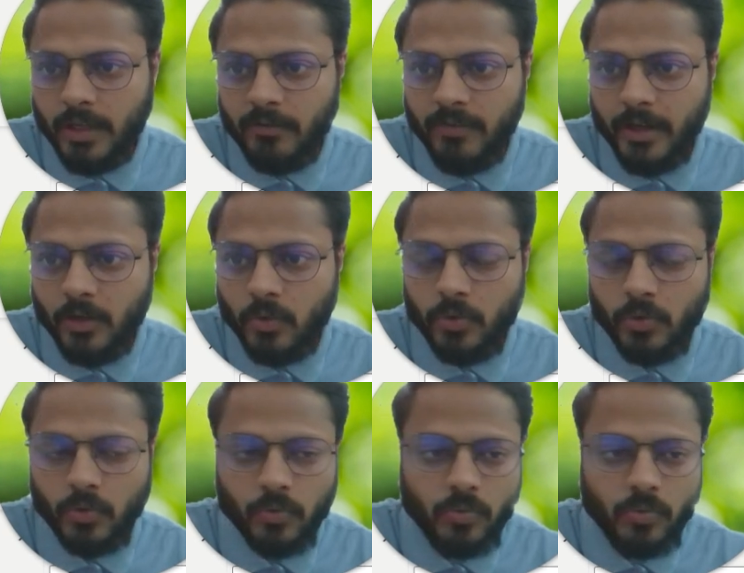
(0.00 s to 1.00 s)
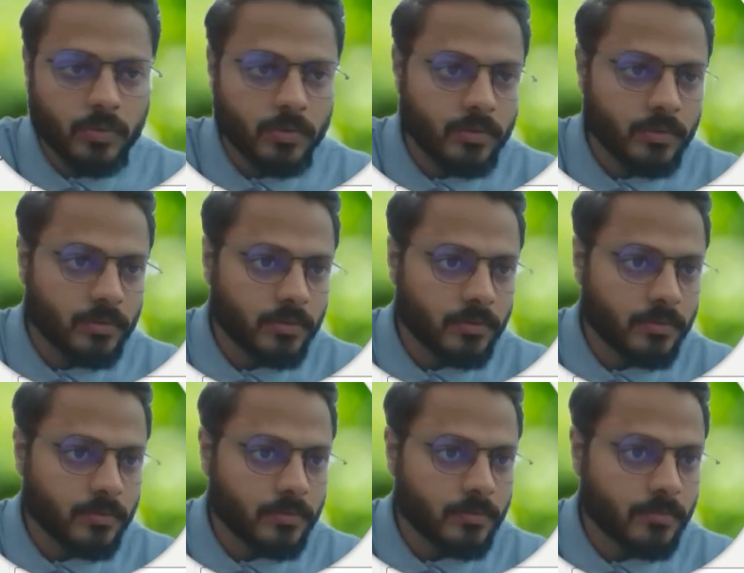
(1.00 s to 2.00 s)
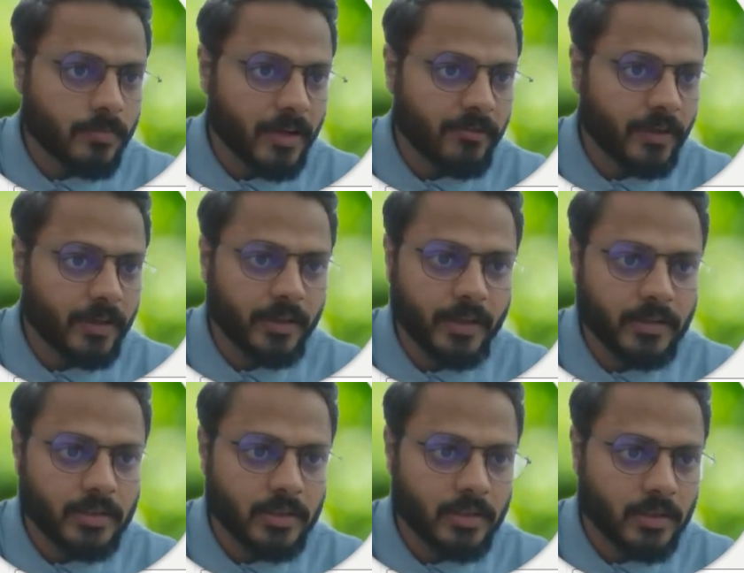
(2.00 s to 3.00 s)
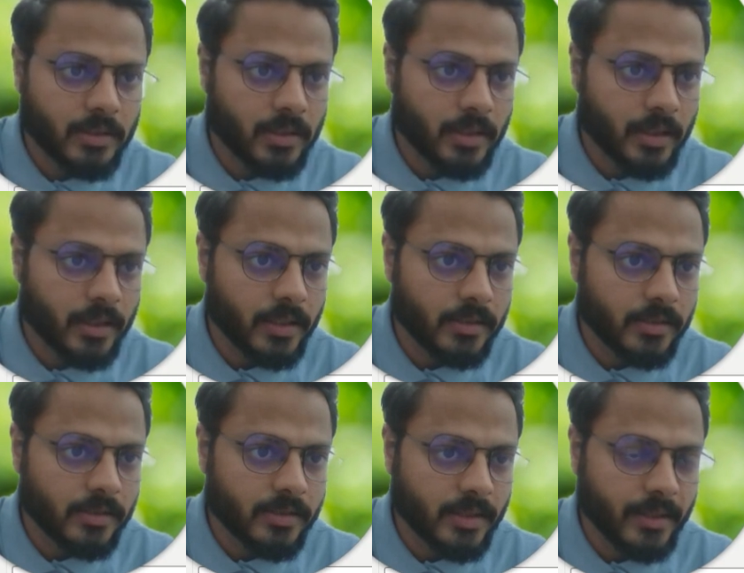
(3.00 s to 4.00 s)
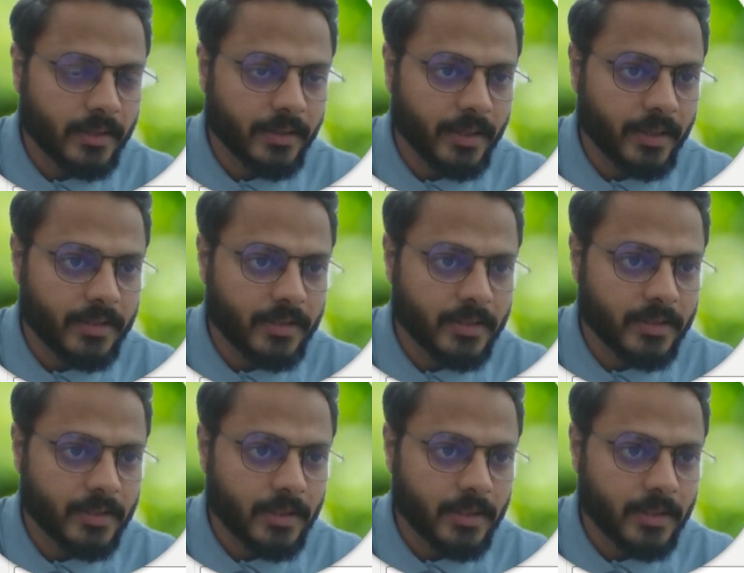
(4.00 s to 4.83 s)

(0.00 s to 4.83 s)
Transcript: if I go to my front end, I'll select date,